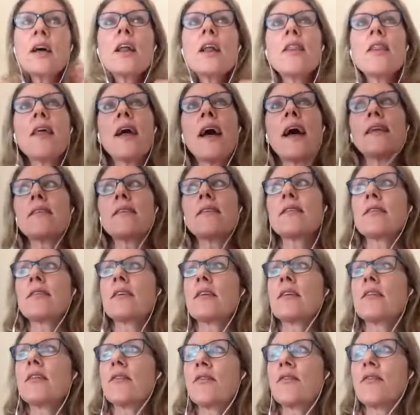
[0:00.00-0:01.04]
that
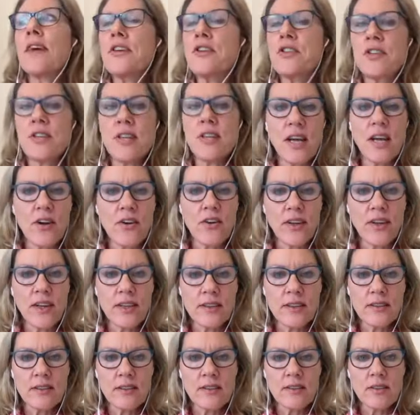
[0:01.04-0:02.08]

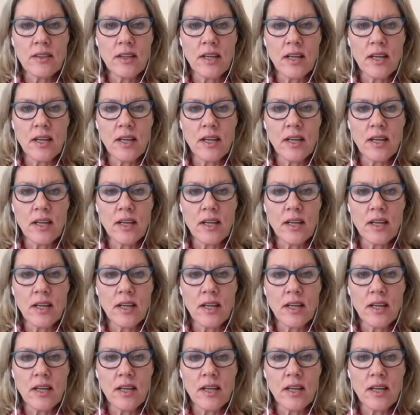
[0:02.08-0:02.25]
vegetarians